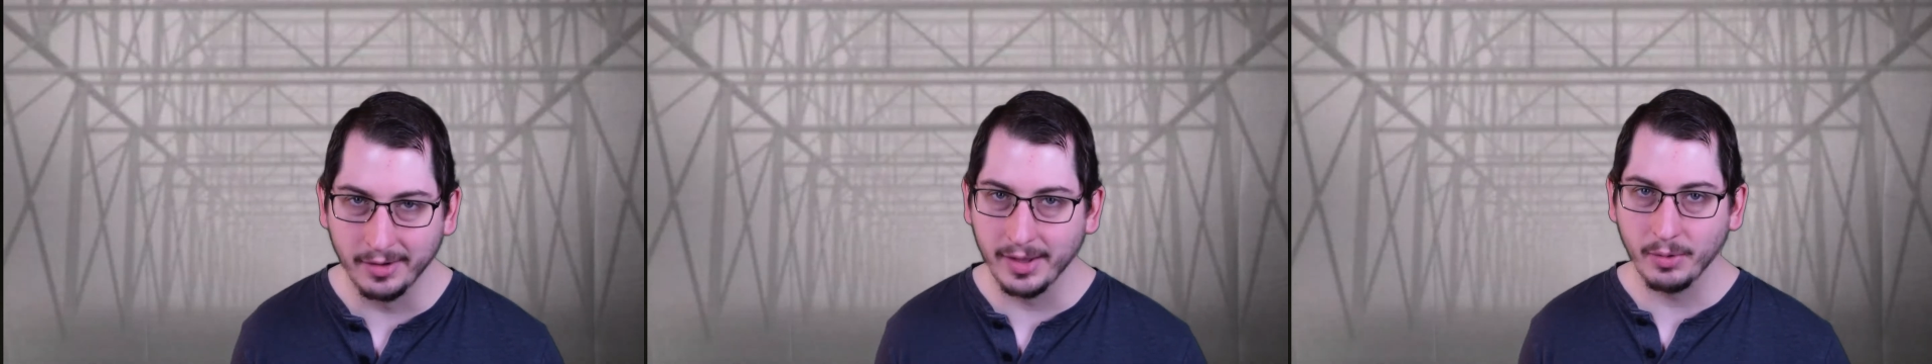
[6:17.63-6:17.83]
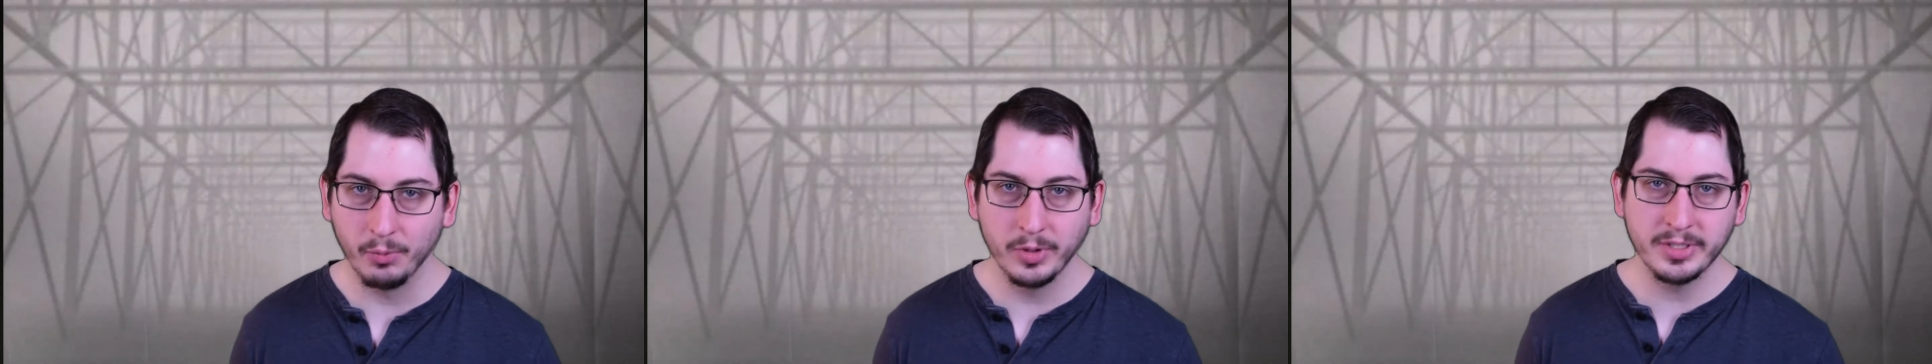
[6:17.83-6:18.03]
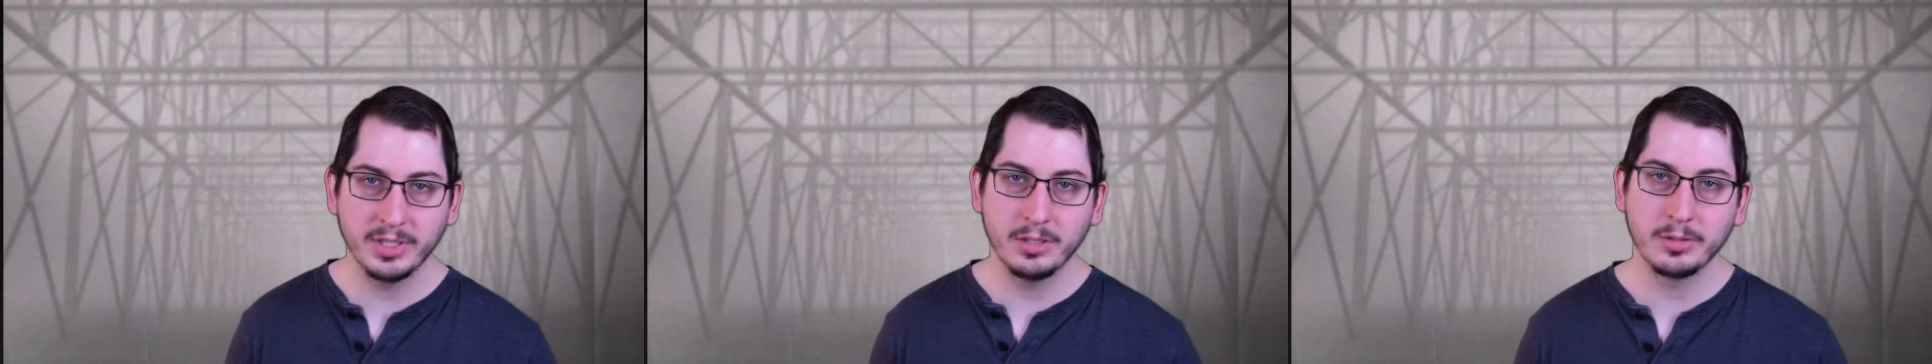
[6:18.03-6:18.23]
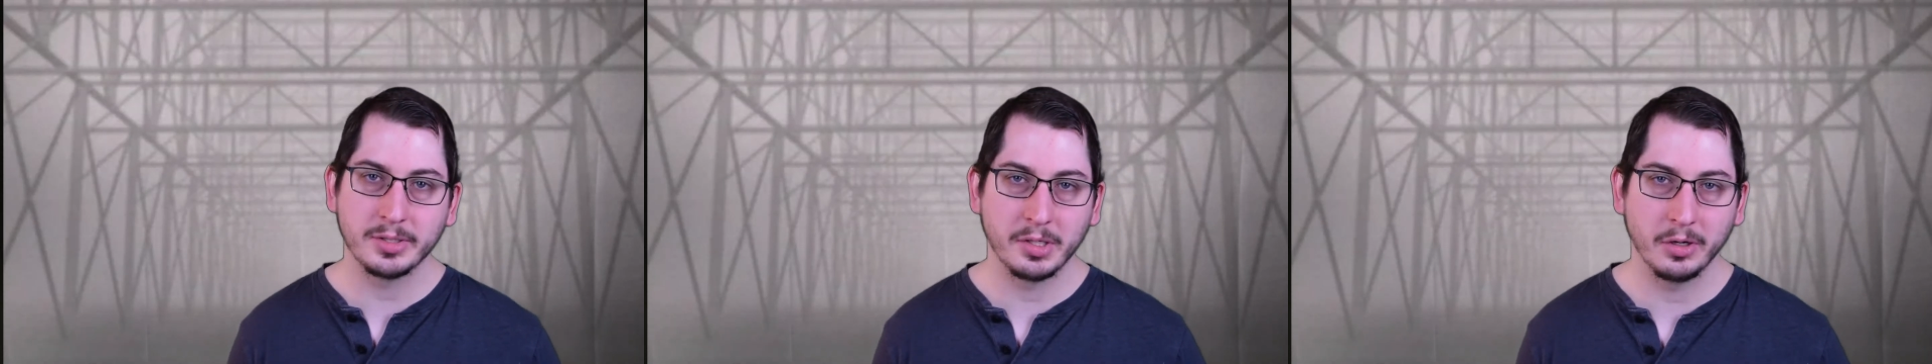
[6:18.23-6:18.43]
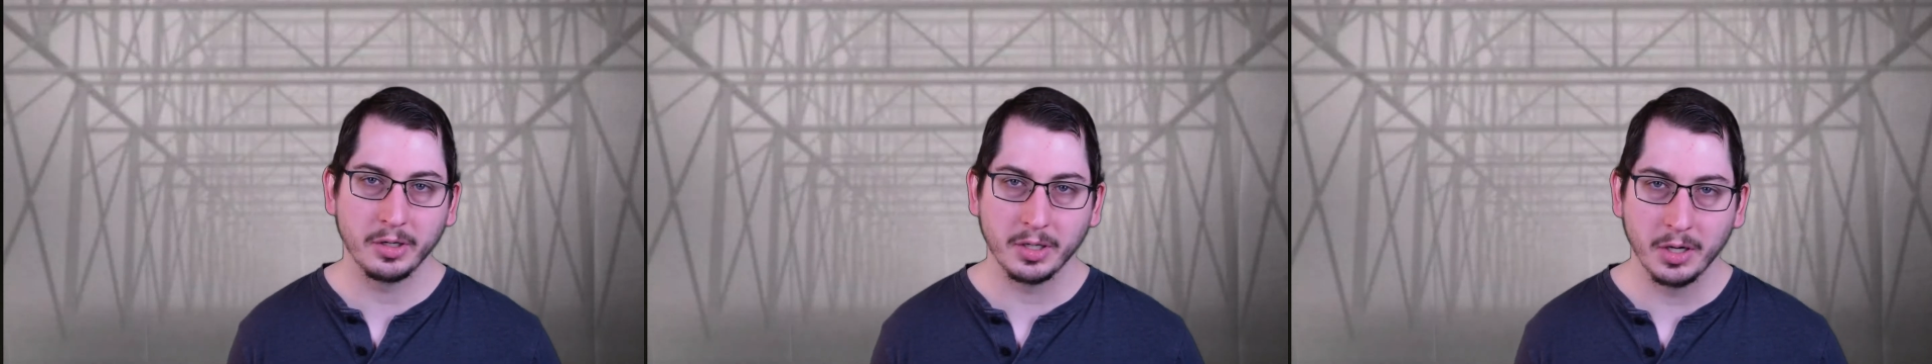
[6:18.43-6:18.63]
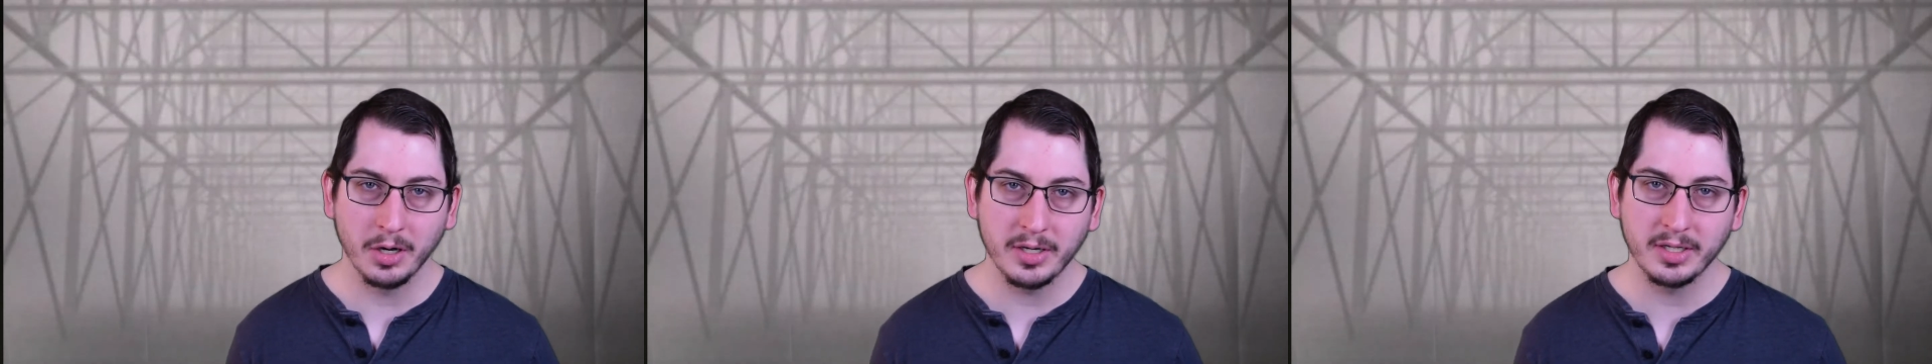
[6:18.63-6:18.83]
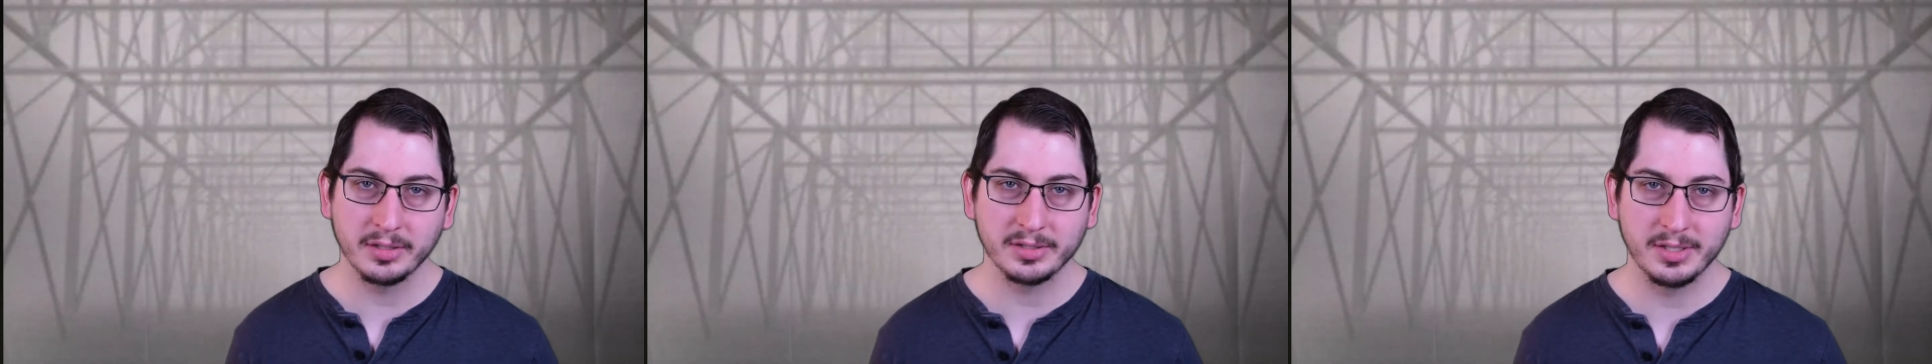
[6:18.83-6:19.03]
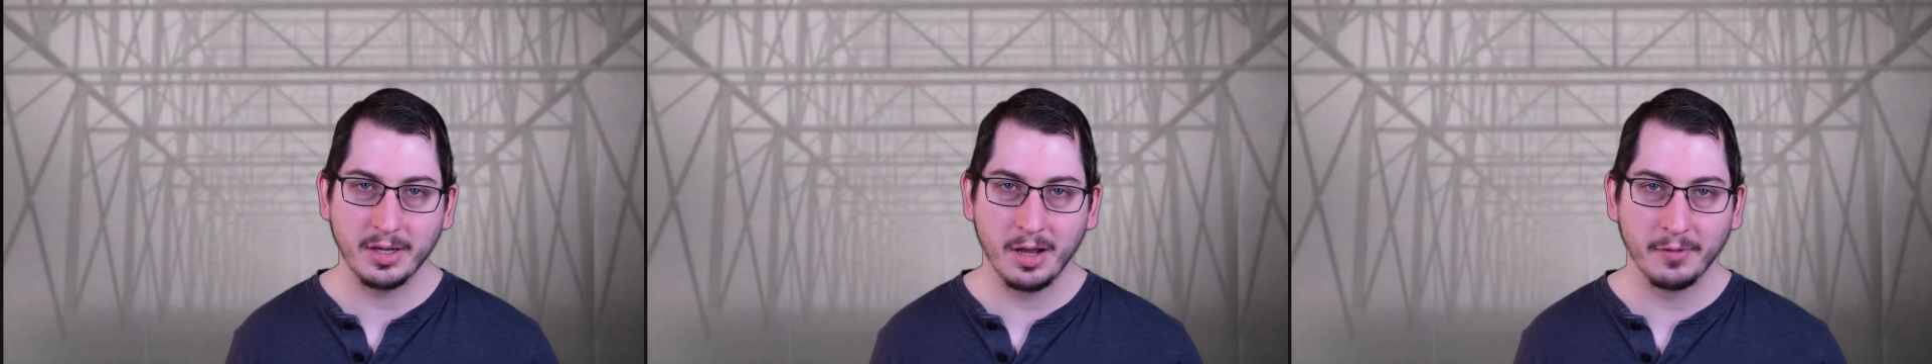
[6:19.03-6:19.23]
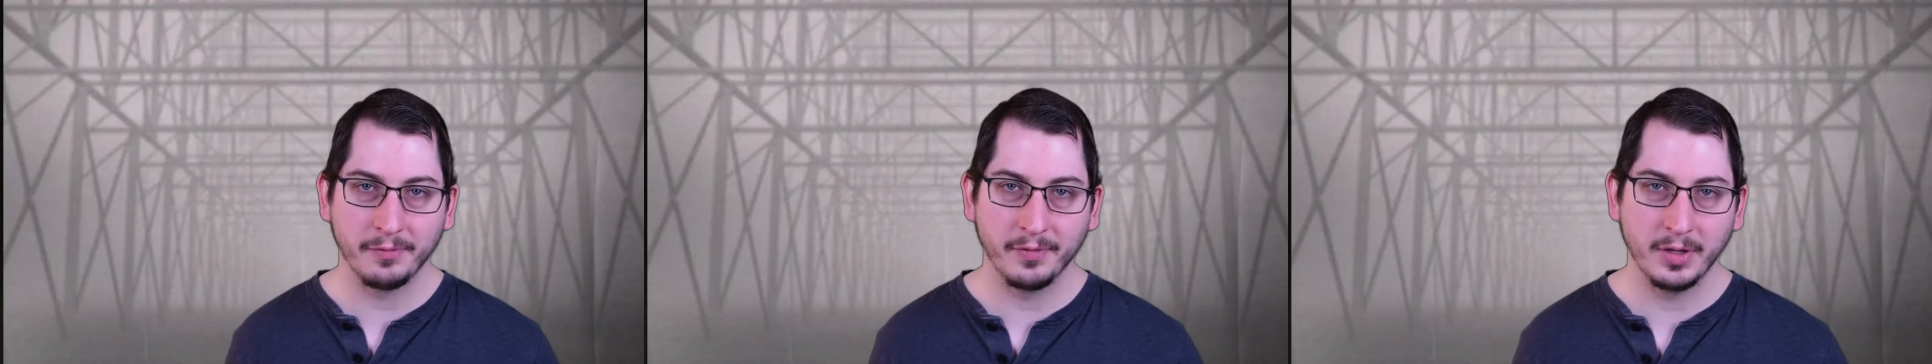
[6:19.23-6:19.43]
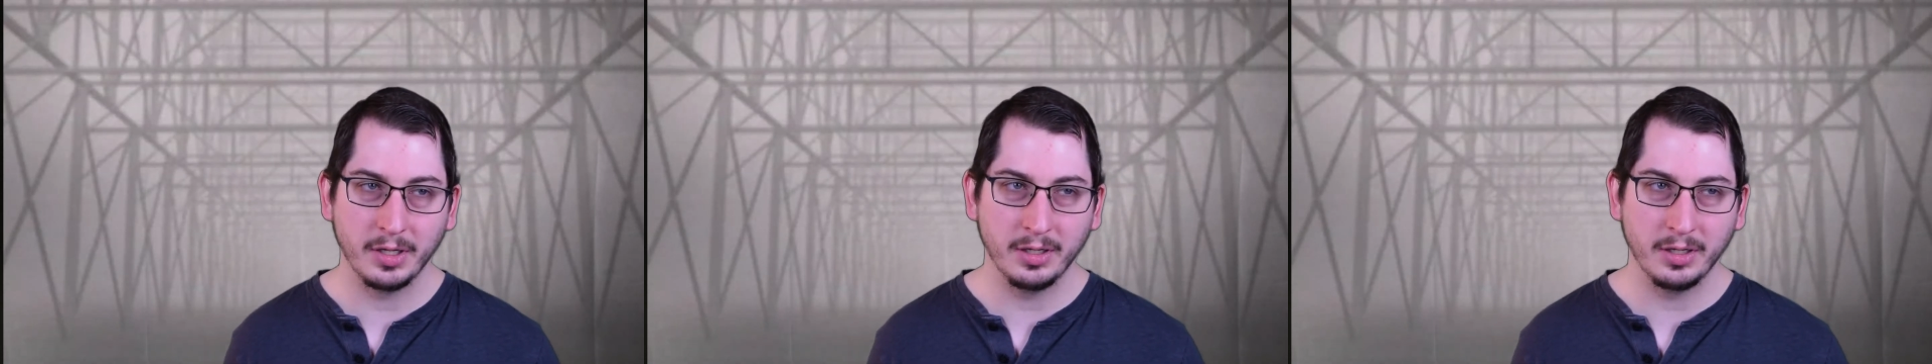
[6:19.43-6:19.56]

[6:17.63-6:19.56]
that once you start cutting stuff,